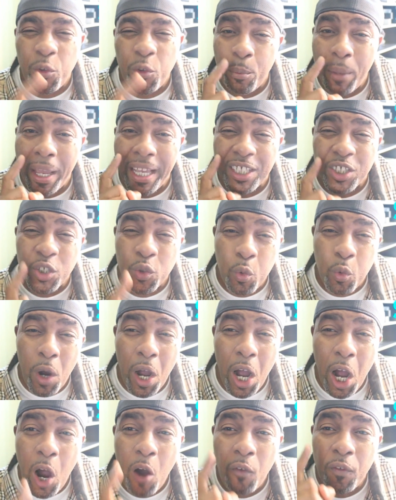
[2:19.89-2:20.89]
You made
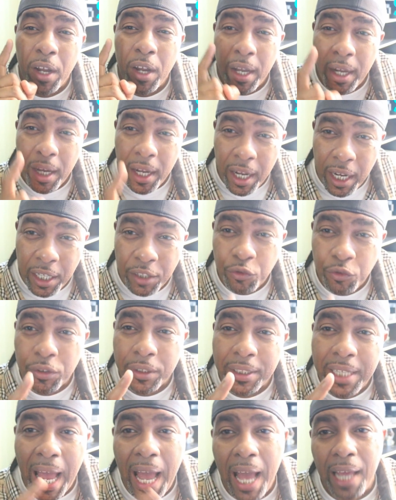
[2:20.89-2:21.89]

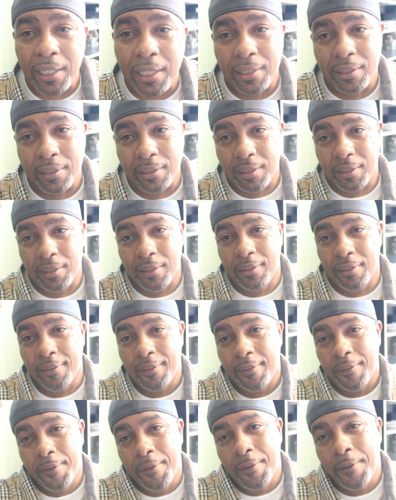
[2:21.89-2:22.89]

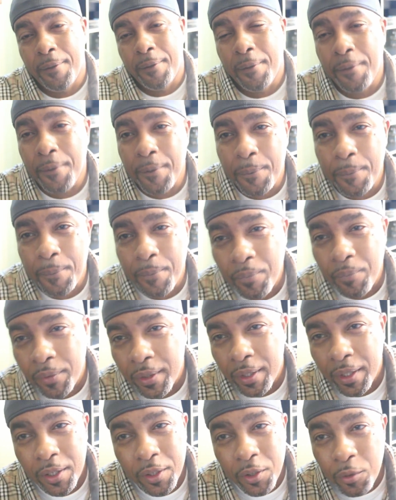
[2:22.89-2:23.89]

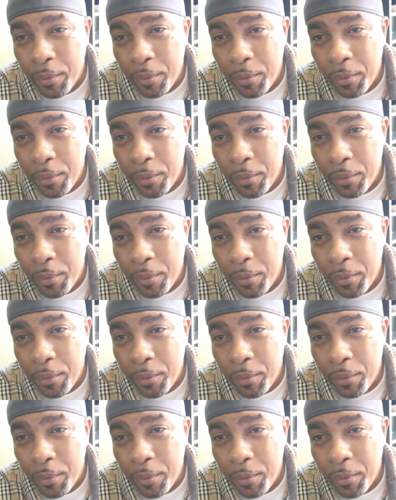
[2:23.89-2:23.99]
$1,200.